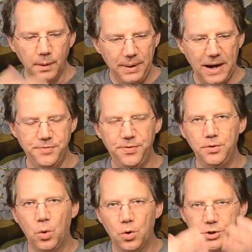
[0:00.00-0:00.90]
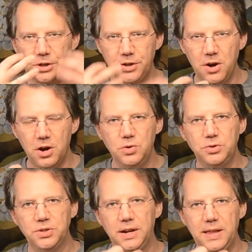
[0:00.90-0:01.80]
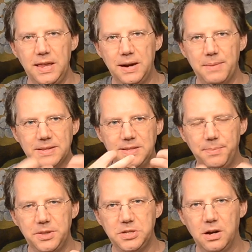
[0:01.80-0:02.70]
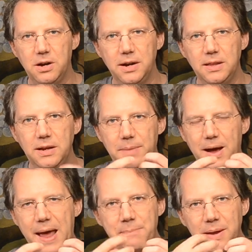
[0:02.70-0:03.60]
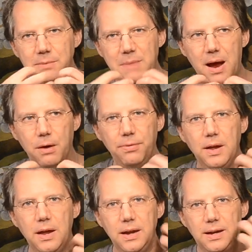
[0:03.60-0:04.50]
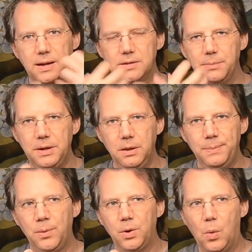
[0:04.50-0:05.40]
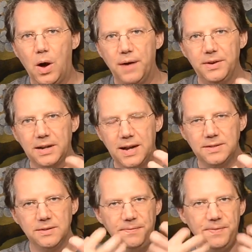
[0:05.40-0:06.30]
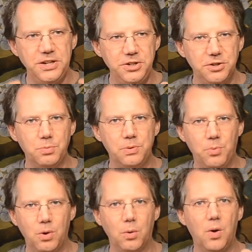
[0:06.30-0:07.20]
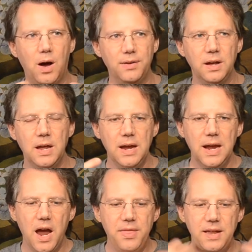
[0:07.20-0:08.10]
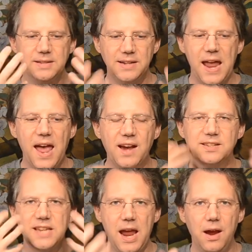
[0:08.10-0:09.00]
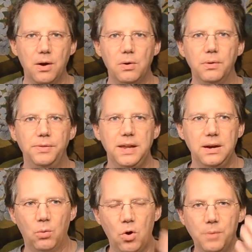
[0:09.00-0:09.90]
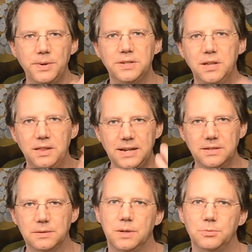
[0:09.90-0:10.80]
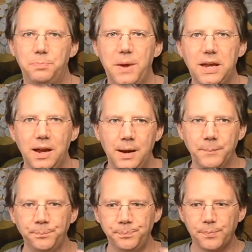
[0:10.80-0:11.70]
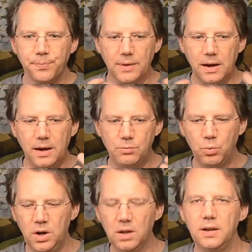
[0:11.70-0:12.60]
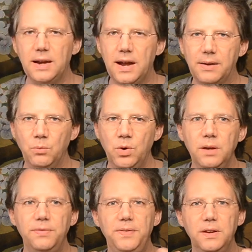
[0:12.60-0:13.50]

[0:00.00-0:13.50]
passion fruit and orange on the nose, and then about the tip of the tongue, and then about mid-mouth, gets to be a little bit more guava, and it kind of finishes with more guava. And then as I exhale the aromas and things as I'm speaking, I can really